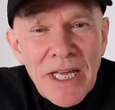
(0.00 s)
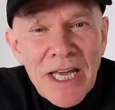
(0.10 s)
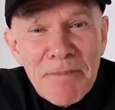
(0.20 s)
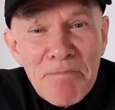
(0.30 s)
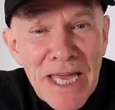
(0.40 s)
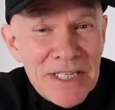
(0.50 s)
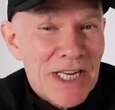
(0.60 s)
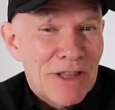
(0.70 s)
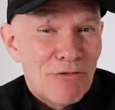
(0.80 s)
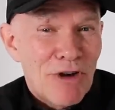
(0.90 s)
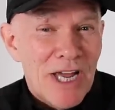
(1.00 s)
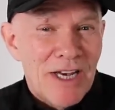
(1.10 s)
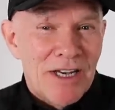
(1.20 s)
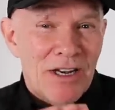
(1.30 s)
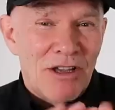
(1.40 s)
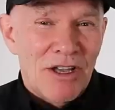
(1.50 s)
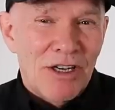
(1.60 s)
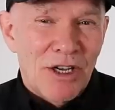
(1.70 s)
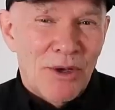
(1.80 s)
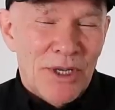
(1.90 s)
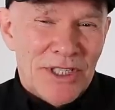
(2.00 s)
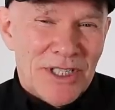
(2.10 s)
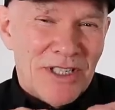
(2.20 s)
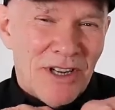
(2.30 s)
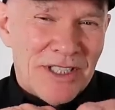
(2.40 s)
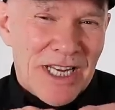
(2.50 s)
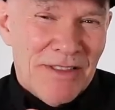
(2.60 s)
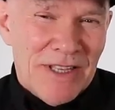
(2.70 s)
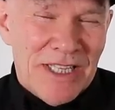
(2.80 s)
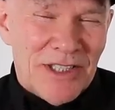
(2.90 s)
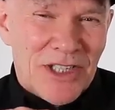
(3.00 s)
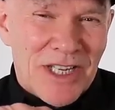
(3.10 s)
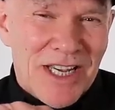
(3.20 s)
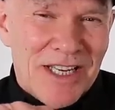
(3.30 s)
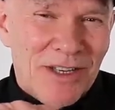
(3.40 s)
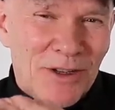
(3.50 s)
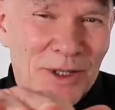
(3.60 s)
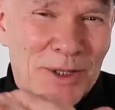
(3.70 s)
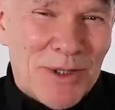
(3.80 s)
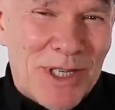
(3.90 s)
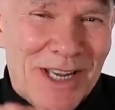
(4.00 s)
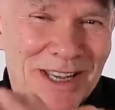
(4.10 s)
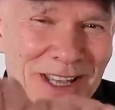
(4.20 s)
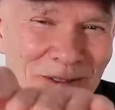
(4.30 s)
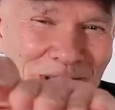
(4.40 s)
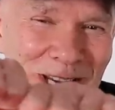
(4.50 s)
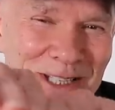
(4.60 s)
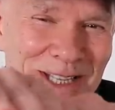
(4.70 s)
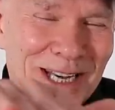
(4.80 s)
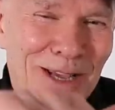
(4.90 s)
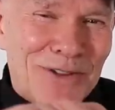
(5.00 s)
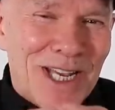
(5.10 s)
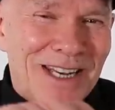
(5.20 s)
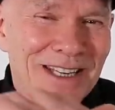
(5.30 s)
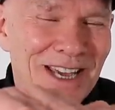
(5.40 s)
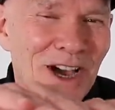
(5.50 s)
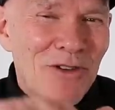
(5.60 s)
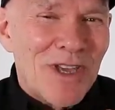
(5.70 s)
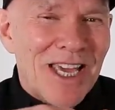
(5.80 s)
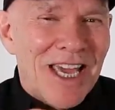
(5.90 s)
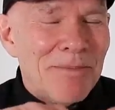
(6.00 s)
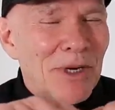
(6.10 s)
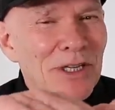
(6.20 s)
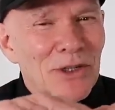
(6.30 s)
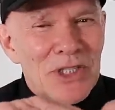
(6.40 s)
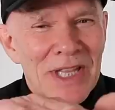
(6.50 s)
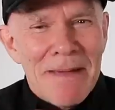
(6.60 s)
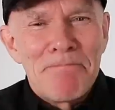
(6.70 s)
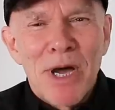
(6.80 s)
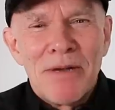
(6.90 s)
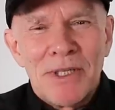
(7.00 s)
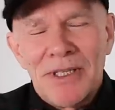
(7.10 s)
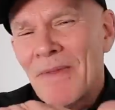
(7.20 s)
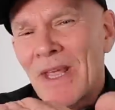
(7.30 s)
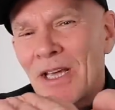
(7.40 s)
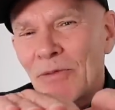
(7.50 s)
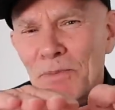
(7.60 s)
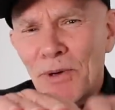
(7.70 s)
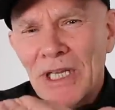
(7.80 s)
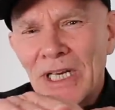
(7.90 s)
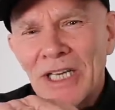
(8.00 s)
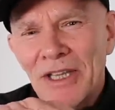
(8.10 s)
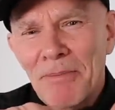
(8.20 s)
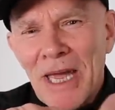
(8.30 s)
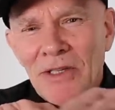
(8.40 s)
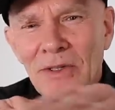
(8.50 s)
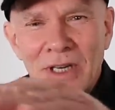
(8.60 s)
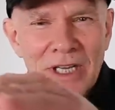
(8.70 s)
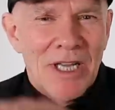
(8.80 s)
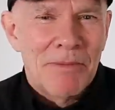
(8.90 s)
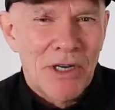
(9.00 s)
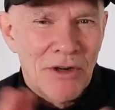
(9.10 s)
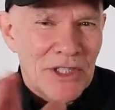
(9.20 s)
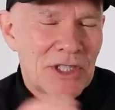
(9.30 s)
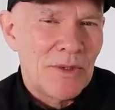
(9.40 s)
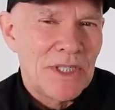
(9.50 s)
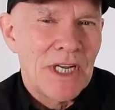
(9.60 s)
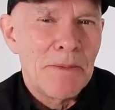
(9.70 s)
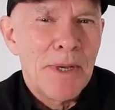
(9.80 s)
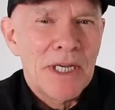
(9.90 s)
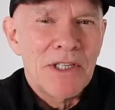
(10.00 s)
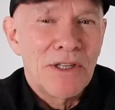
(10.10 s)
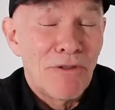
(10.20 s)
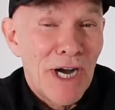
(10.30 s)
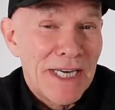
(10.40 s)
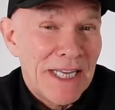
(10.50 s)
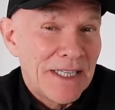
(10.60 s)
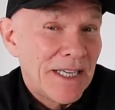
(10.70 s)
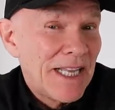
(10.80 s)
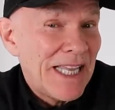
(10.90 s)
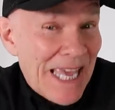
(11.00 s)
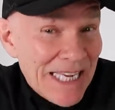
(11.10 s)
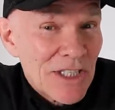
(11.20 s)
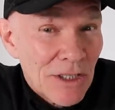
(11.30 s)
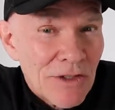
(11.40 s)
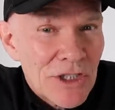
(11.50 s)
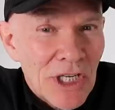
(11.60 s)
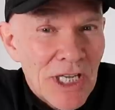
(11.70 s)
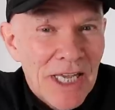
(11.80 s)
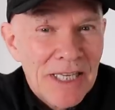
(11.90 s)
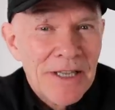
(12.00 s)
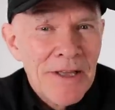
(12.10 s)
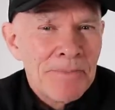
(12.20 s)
And Max had the run on Lewis. Got down the inside. Lewis was here. They went into the left-hander. Okay. But of course, at that moment, it was pretty clear that Max was going to come across to his apex on the right-hand exit of the chicane.